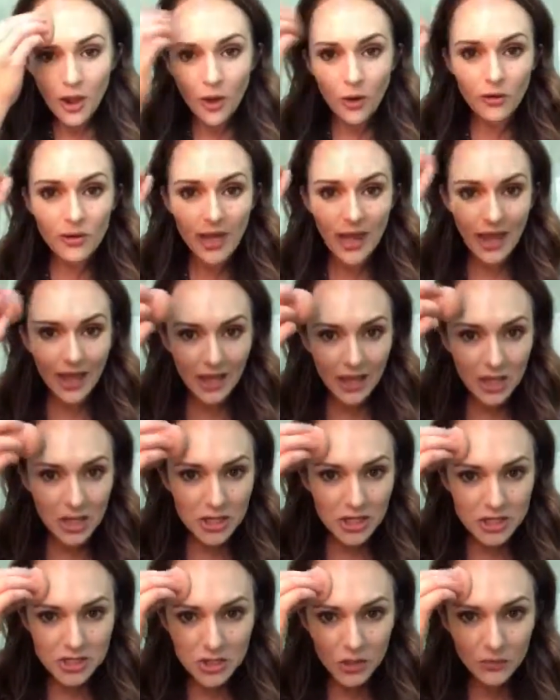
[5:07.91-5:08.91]
Okay,
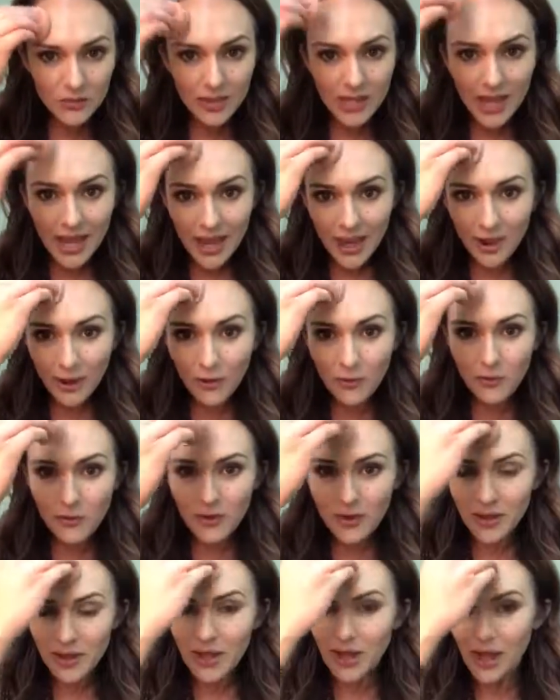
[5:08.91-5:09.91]
so
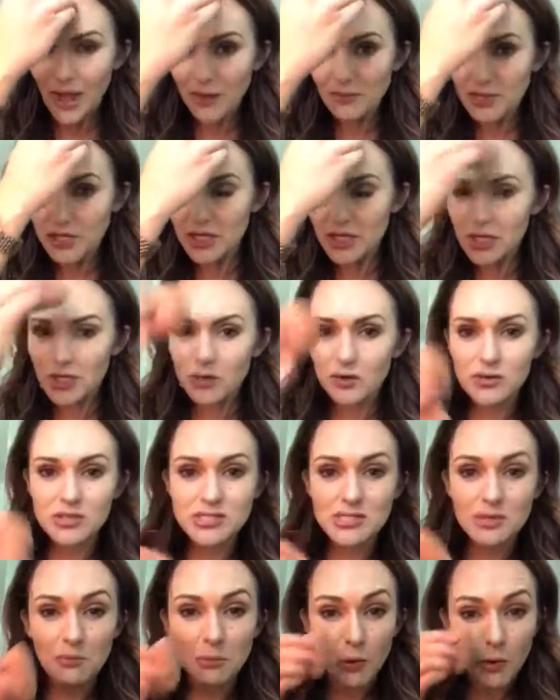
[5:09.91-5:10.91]
now I'm gonna
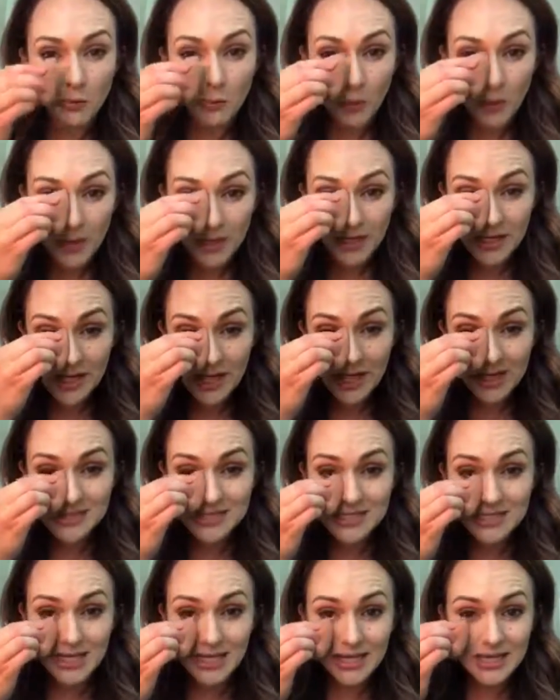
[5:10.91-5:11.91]
use the more pointed
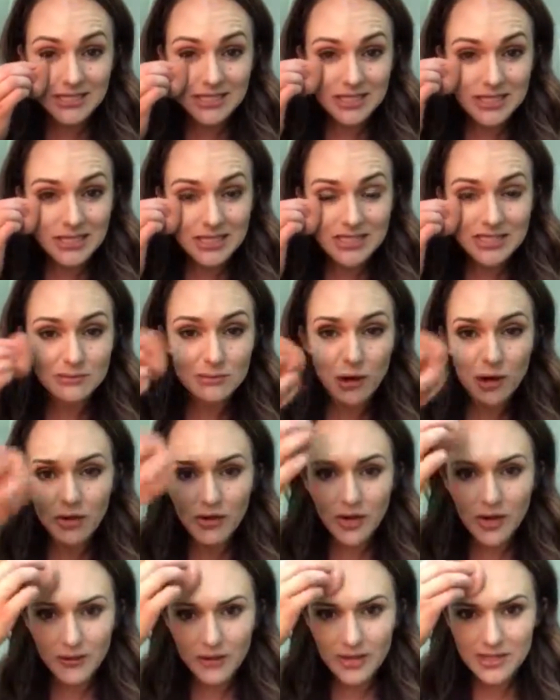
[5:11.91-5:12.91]
end to get into these
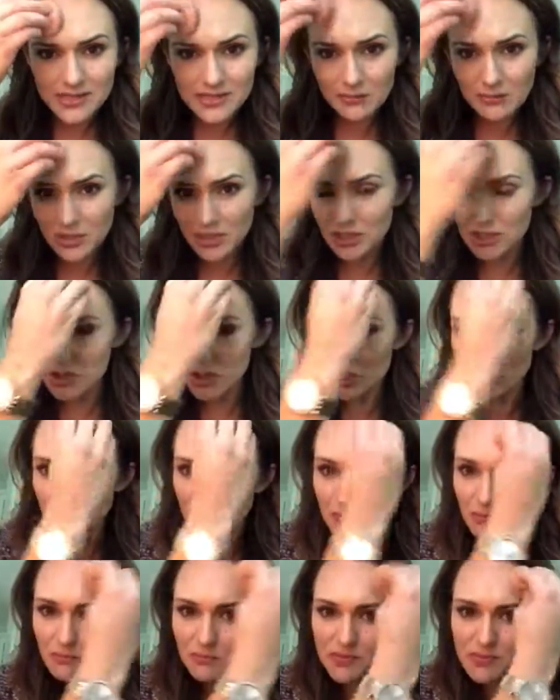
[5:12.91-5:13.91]
smaller areas. I'm gonna
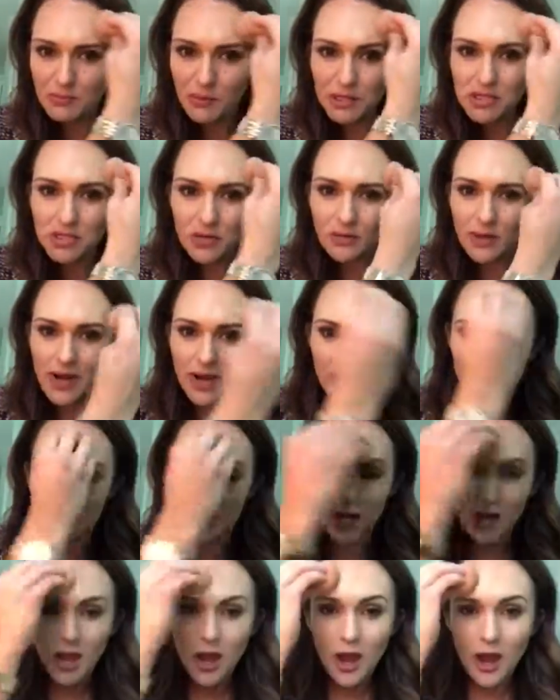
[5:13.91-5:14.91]
turn the sponge
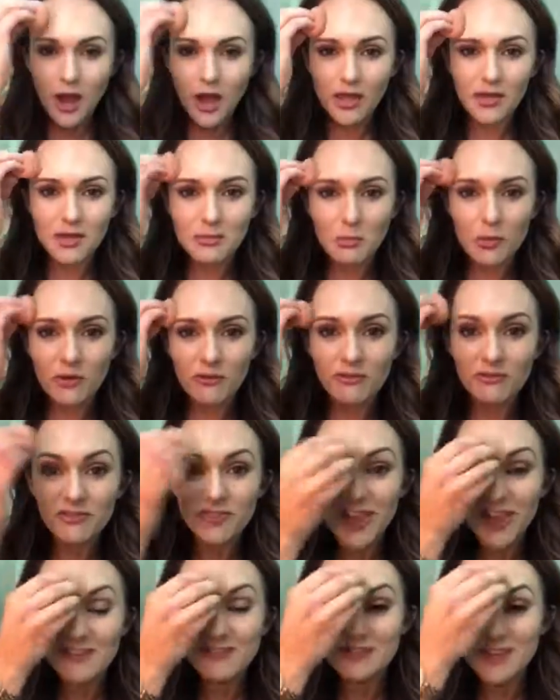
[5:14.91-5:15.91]
around on the more
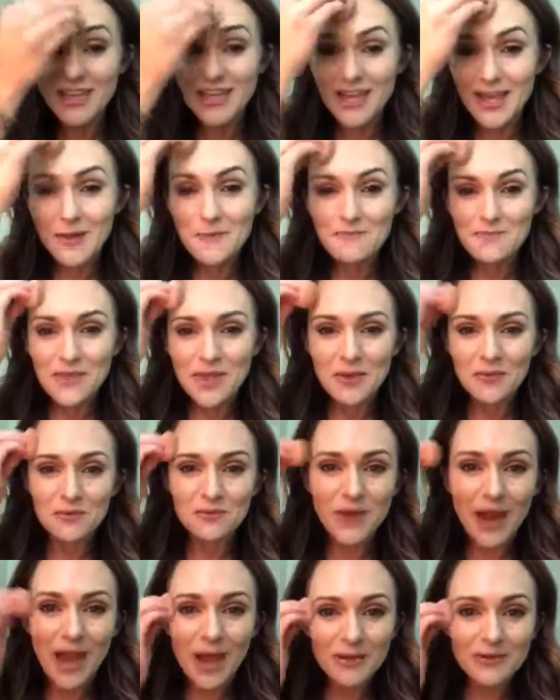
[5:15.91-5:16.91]
fluffy
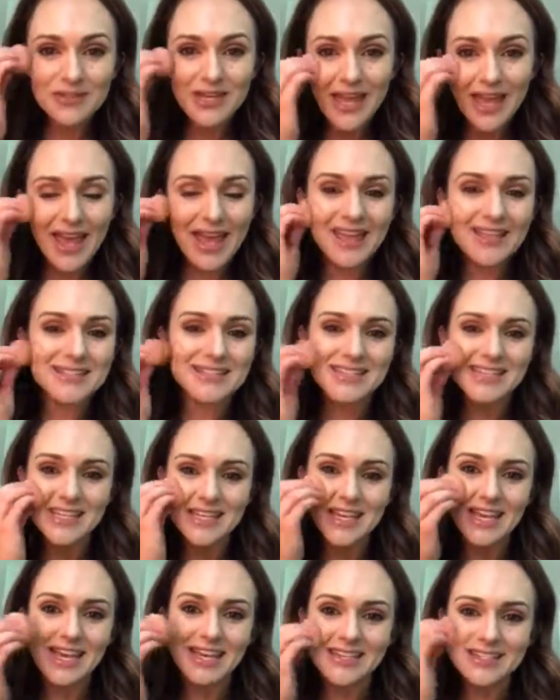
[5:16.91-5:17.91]
round end to
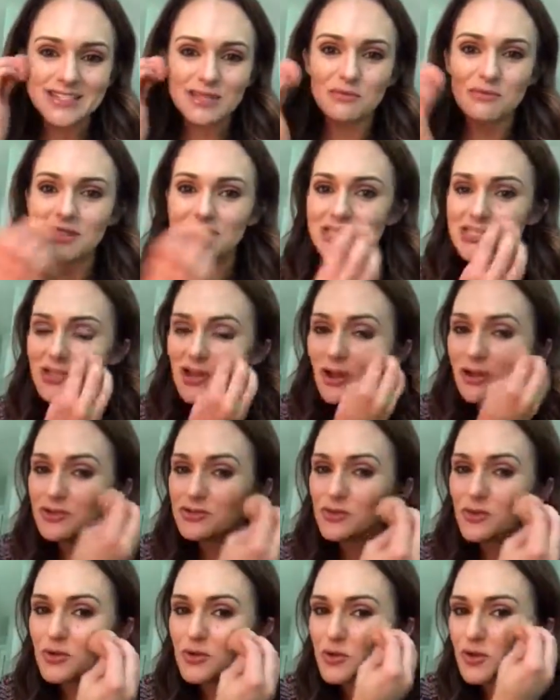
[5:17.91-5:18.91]
get some of these
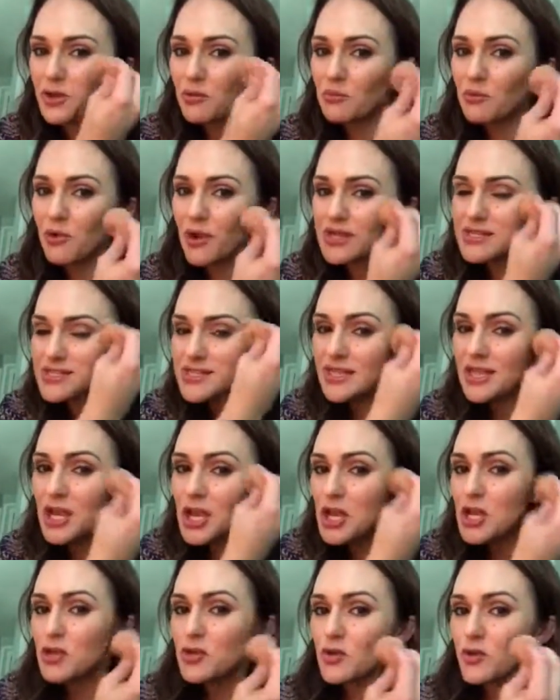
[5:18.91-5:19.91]
contour. You can press it,
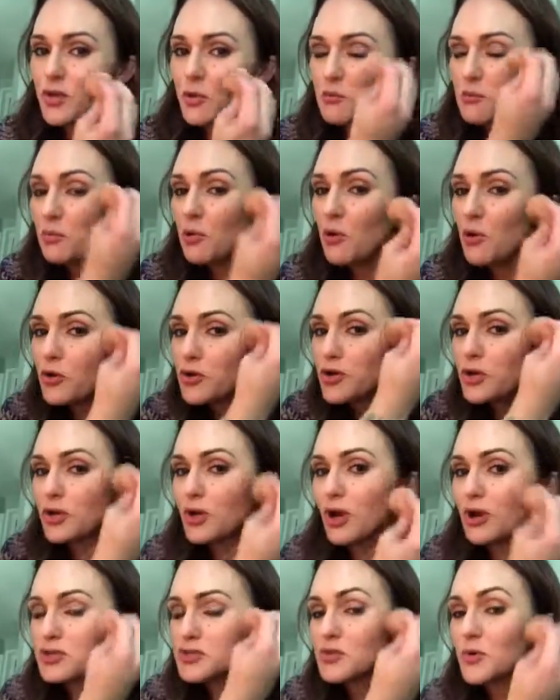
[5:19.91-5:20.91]
you can pull your
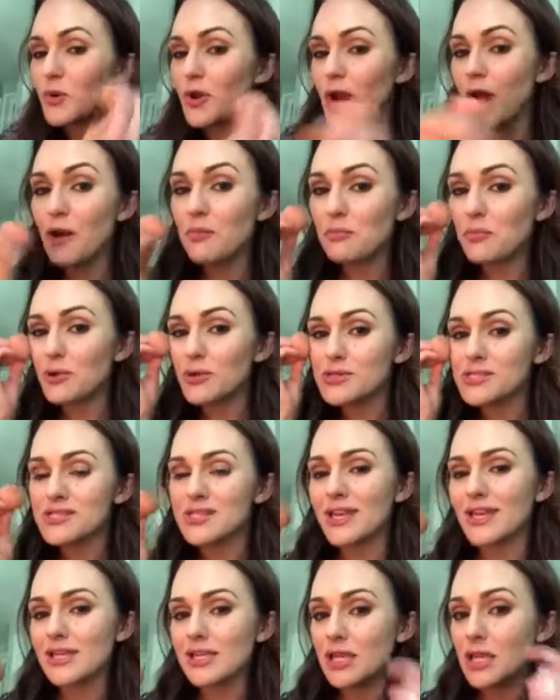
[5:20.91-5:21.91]
contour upwards
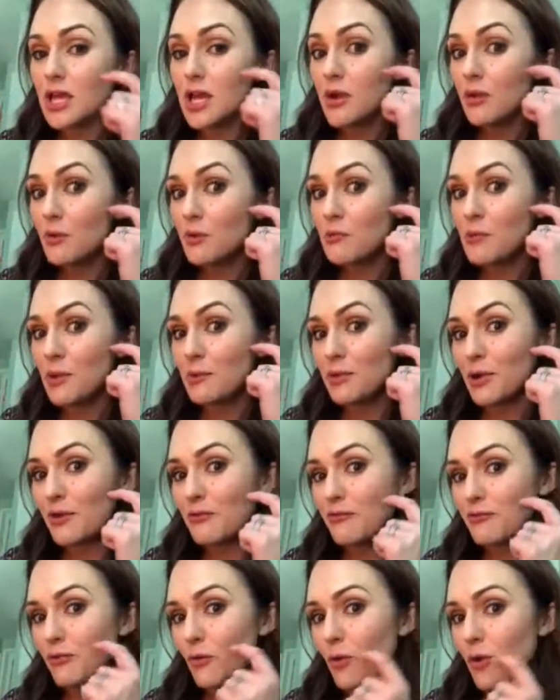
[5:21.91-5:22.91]
slightly. Remember,
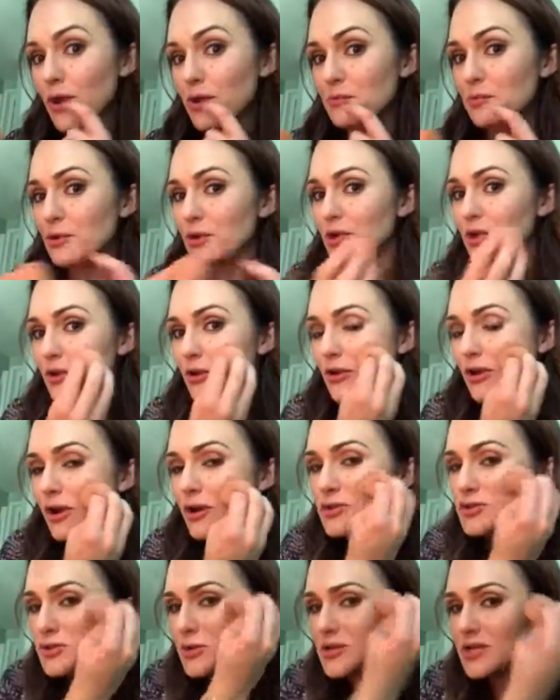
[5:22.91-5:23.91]
avoid putting your
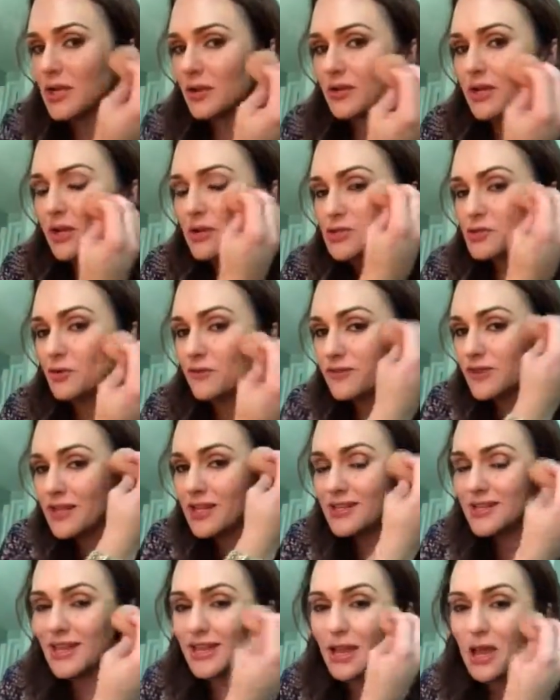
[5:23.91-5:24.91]
contour down here. So if
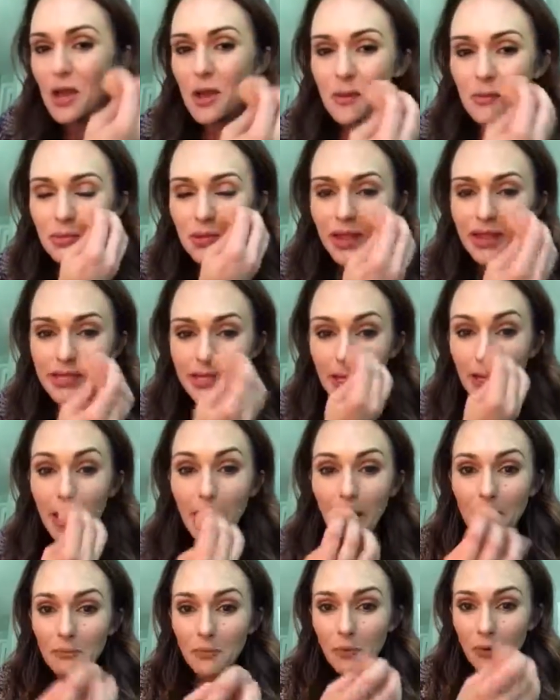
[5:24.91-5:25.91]
anything, blend it
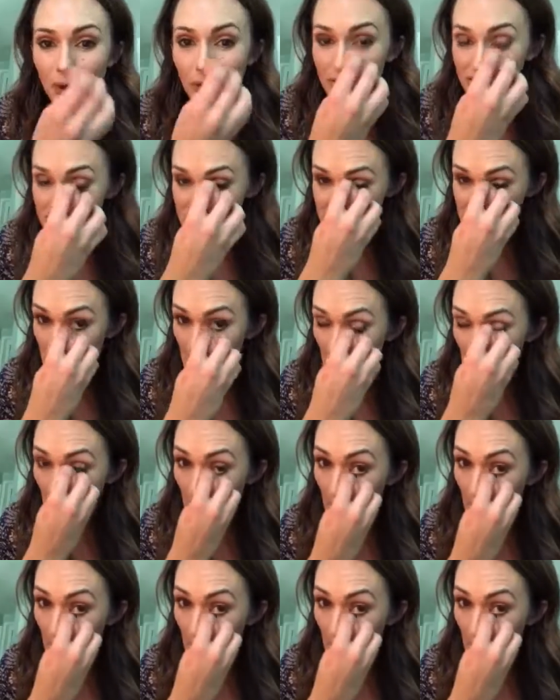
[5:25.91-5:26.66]
upwards.